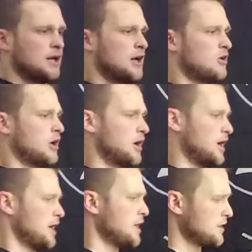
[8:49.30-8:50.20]
Now,
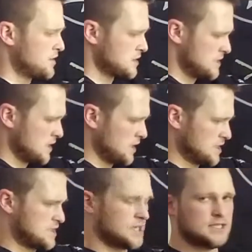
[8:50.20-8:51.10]
I got this thing,
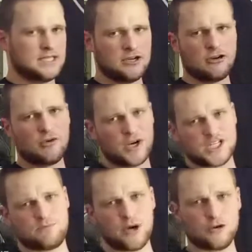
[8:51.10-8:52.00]
it's a zero
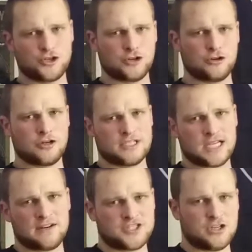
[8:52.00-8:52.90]
exposure
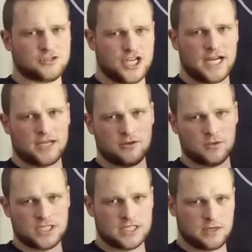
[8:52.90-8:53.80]
soft shell jacket,
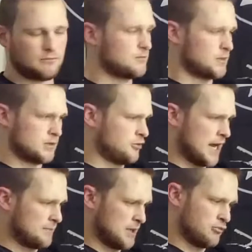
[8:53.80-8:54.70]
which is a
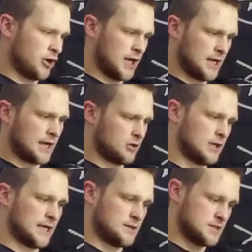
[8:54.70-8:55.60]
crappy brand. I
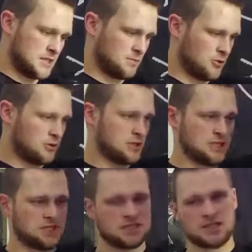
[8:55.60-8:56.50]
don't like the
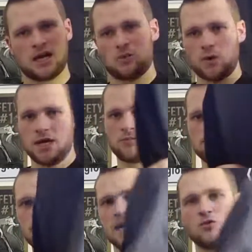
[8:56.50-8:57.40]
zippers, it's just not
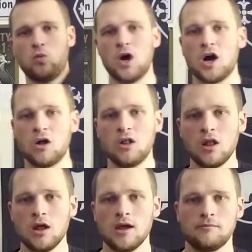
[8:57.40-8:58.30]
made
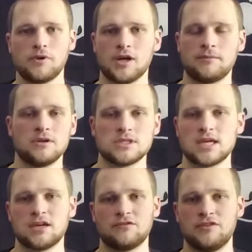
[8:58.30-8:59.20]
well. But I mean, it was
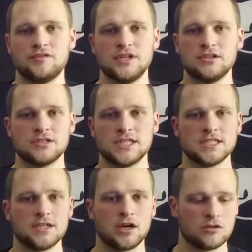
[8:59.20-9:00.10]
like a $50 or
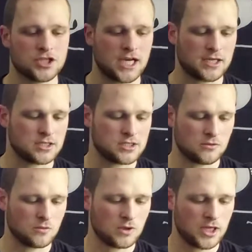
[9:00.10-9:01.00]
$60 jacket,
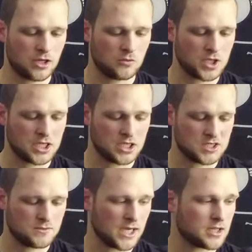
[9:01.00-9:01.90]
so you know, what can you
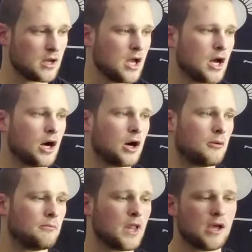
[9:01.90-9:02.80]
expect?
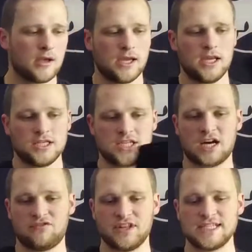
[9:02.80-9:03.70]
And it's
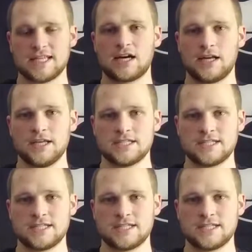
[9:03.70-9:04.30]
got fleece lining